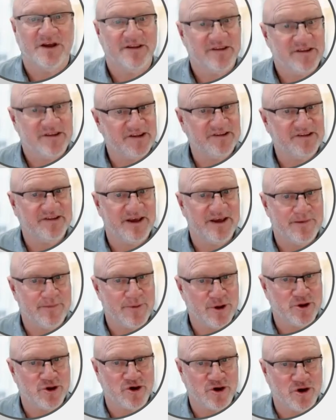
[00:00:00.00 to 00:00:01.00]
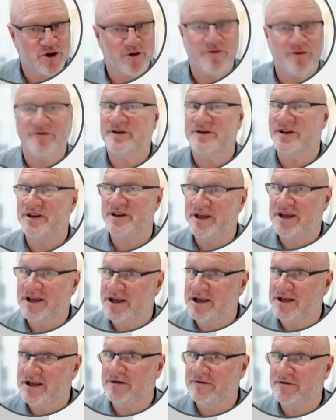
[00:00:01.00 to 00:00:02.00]
This image shows an
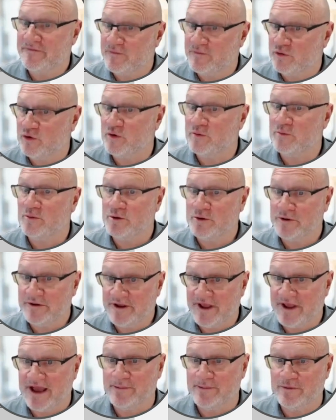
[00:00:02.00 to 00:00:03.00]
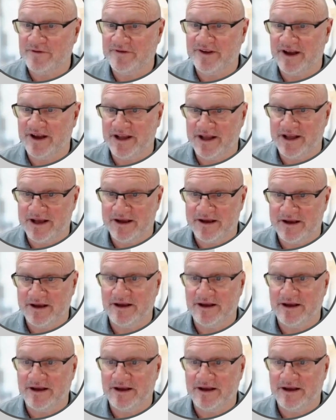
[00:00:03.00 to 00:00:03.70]
informal table setting.